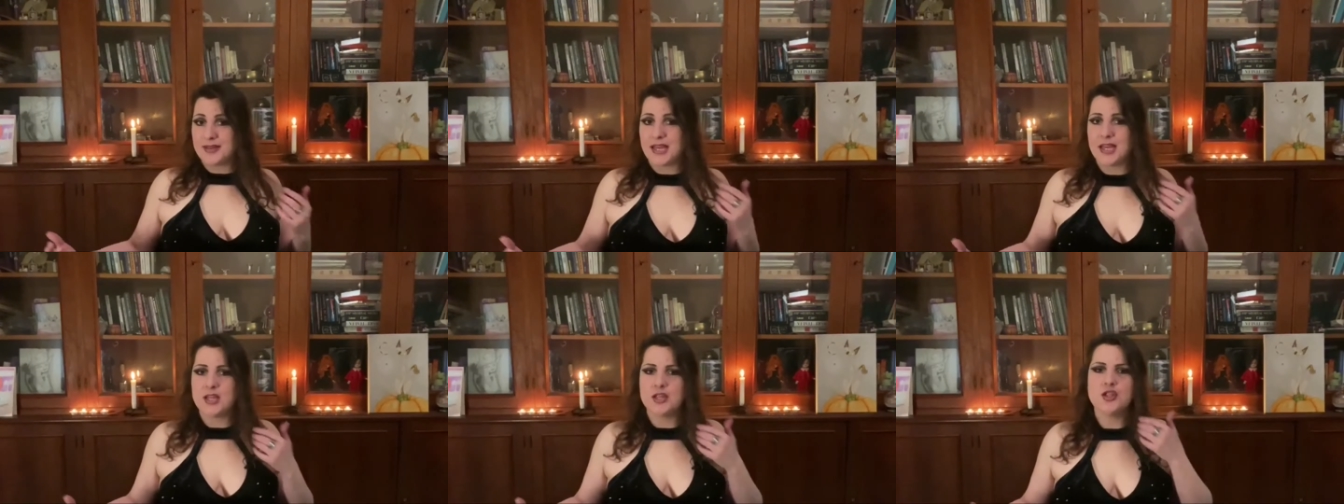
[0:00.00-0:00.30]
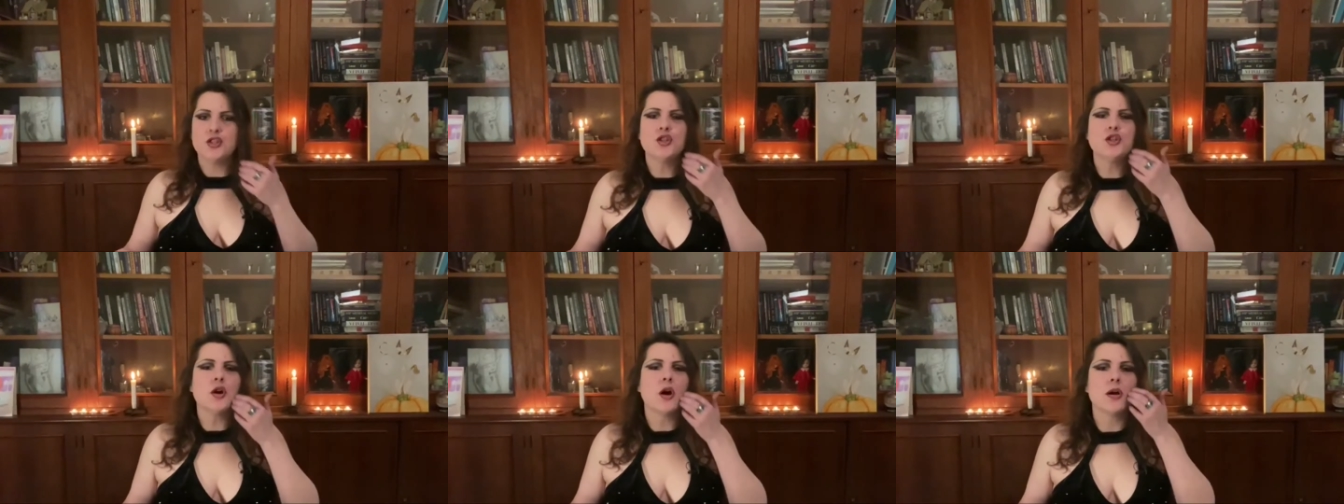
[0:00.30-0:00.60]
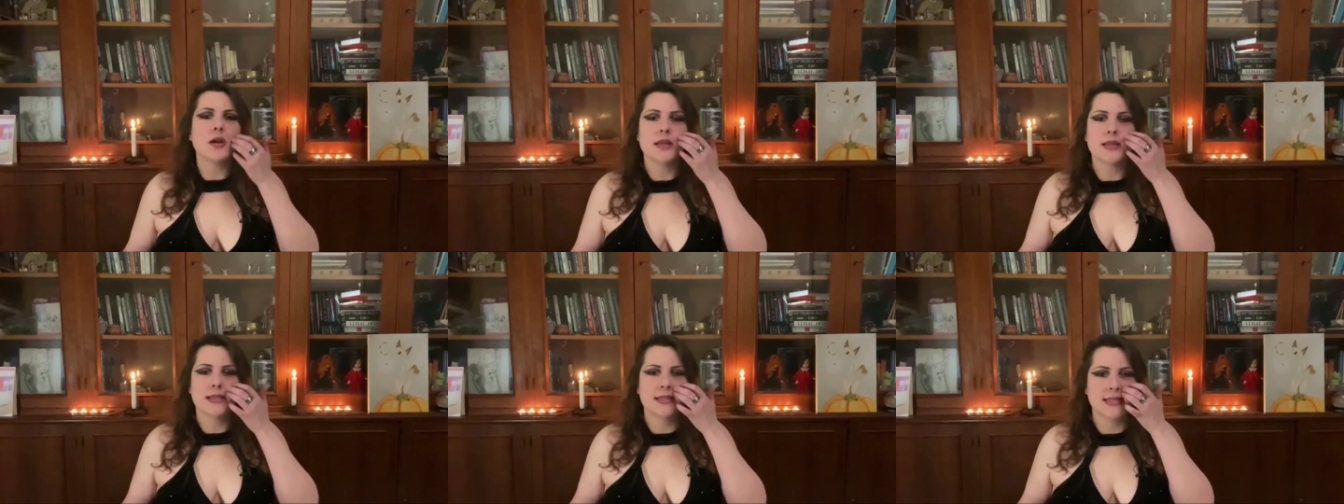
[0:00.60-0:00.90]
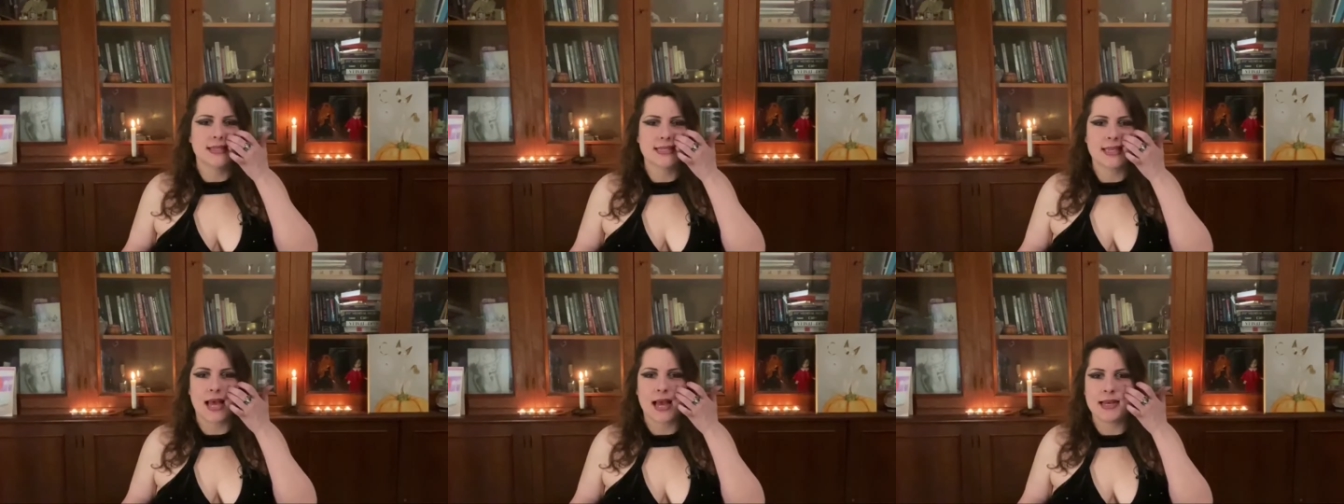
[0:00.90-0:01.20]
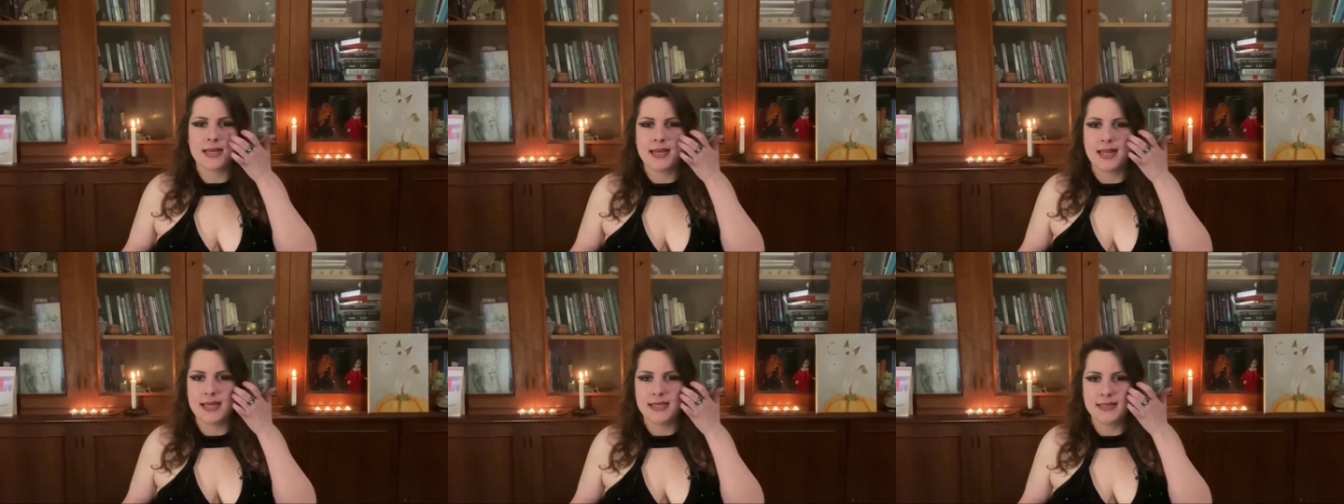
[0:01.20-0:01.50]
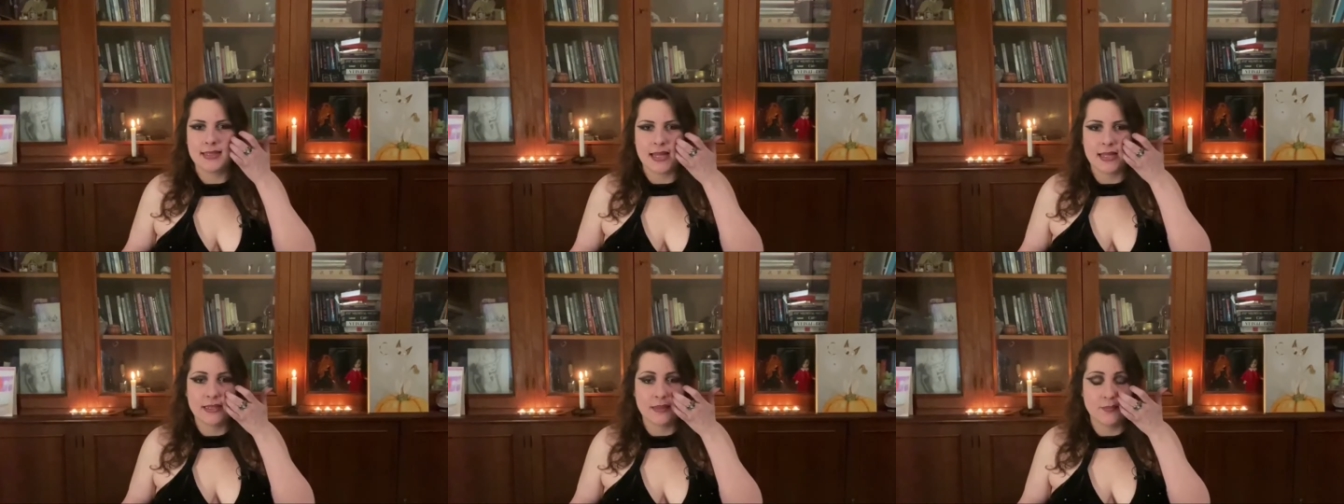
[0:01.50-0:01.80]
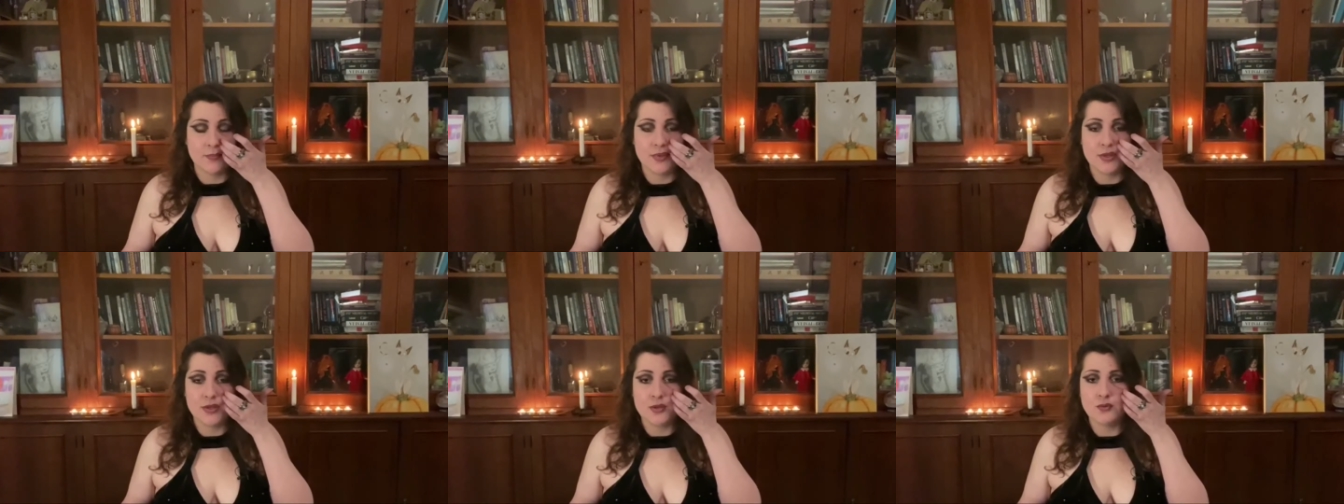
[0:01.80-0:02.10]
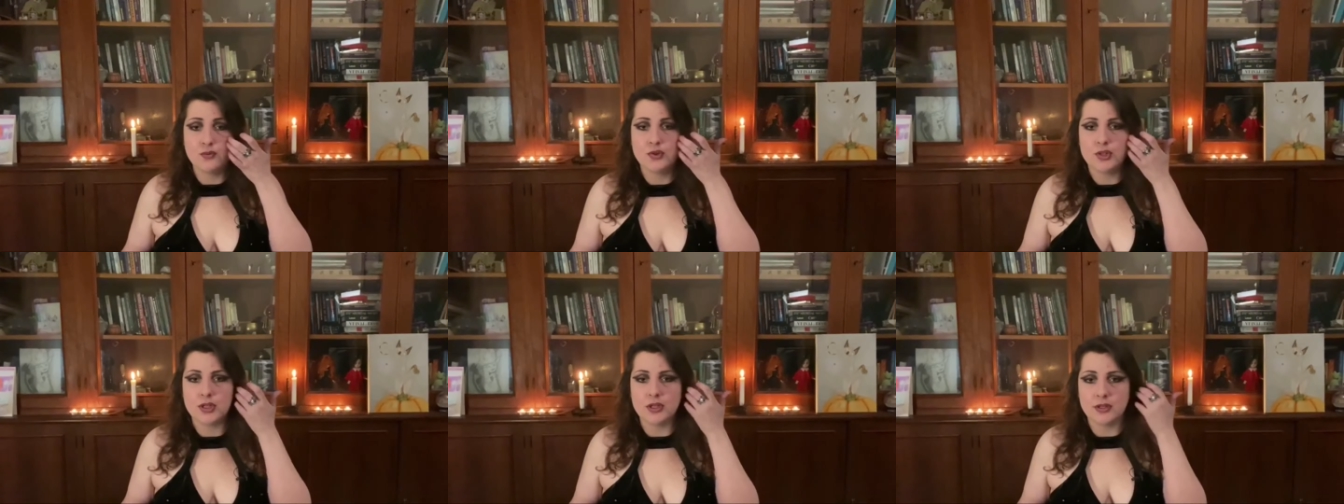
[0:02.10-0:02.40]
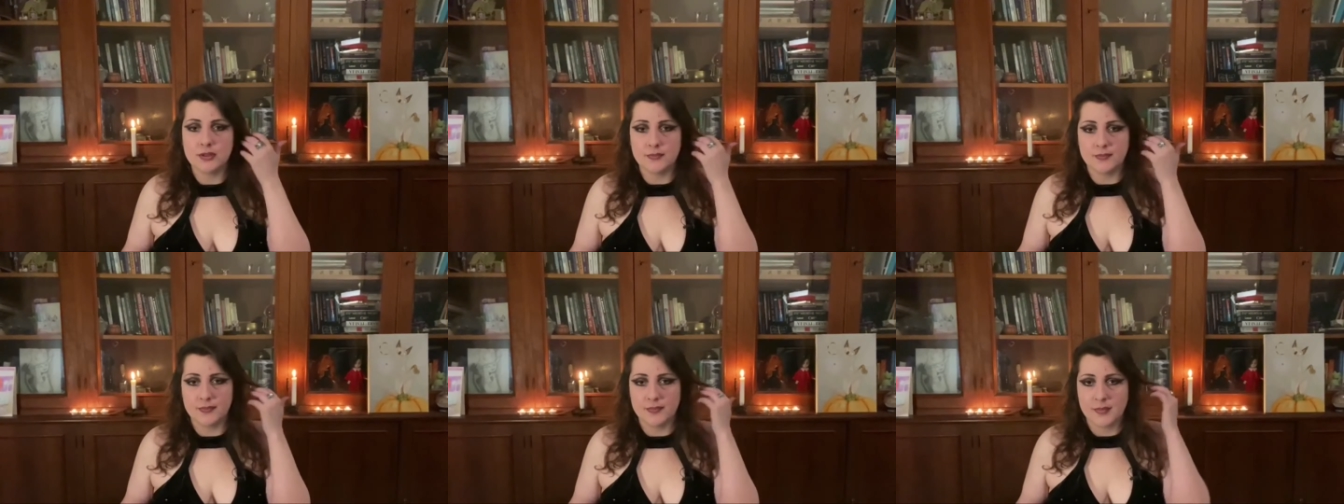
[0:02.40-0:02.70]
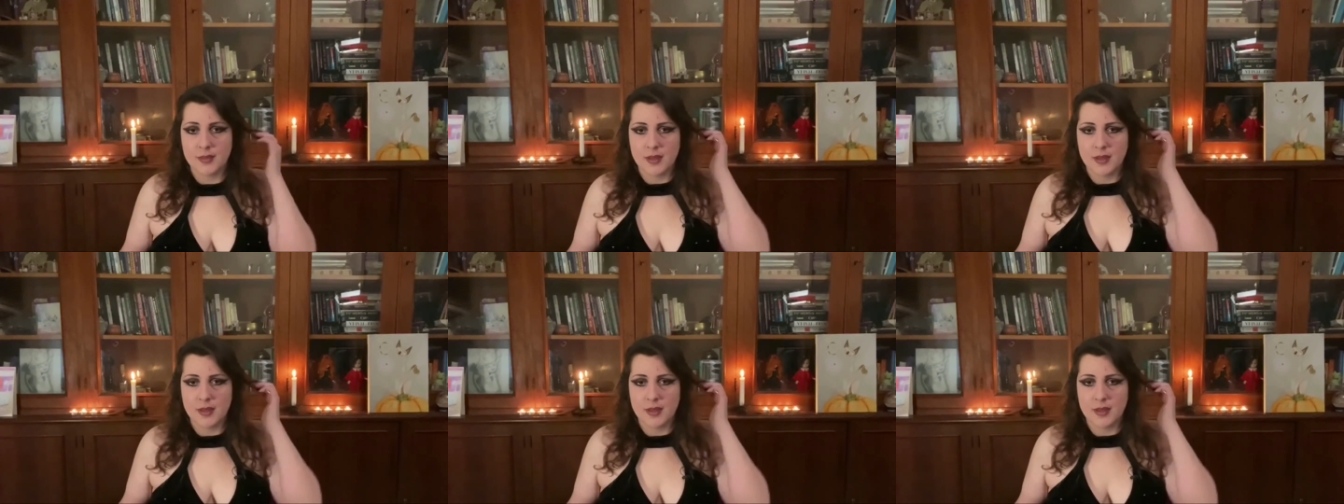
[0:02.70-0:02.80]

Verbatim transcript: enjoying the sunlight and the beauty